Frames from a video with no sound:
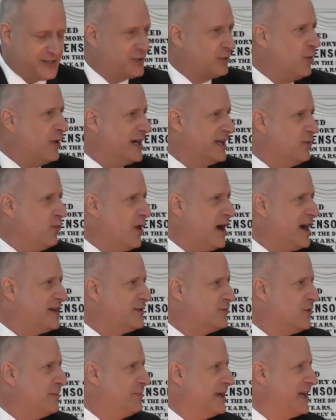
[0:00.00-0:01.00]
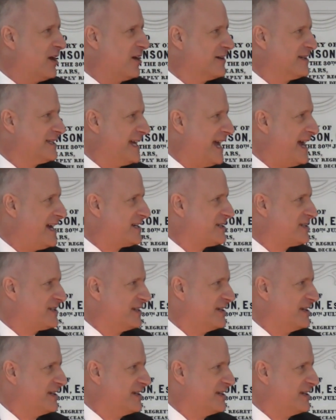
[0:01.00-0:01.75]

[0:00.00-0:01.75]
21 will be our text, and I